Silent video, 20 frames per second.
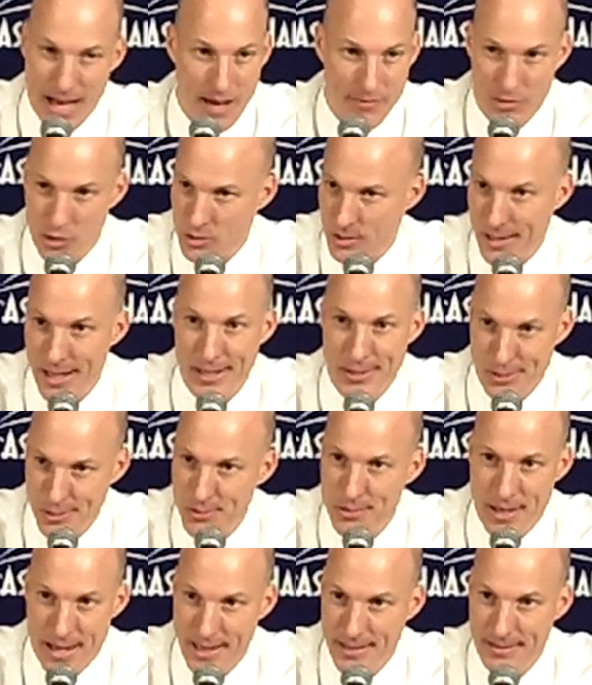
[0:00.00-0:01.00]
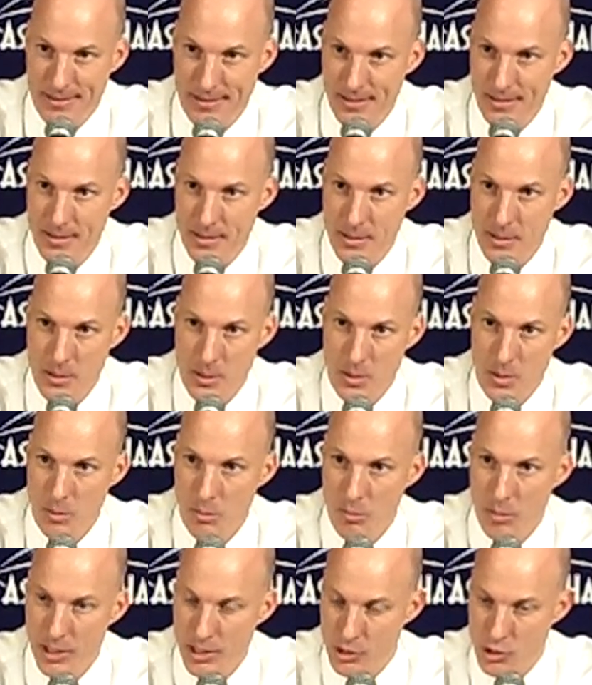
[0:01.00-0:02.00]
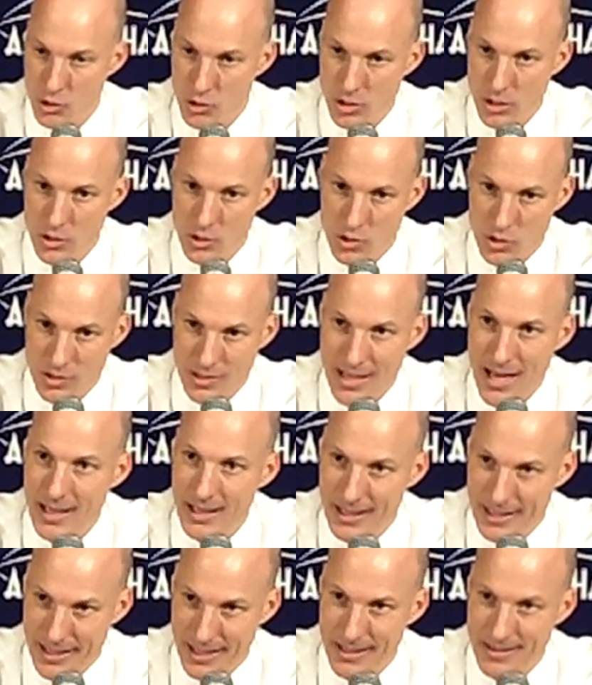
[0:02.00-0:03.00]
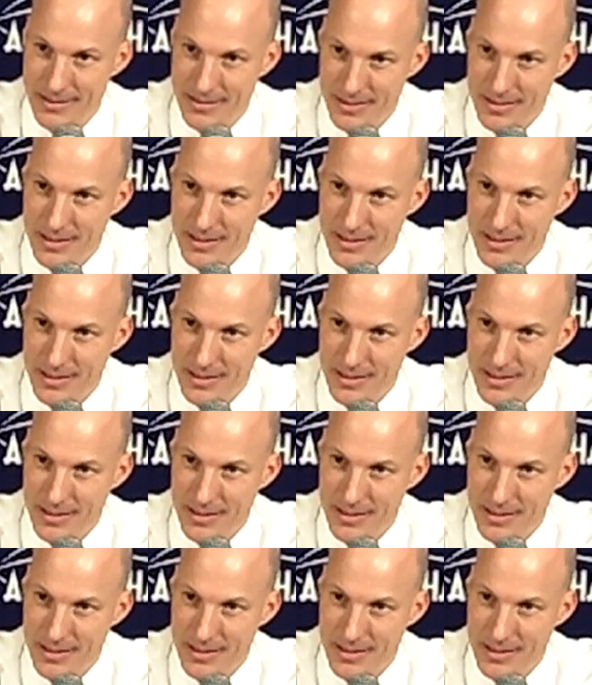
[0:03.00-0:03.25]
obviously I do that. But it's delicate.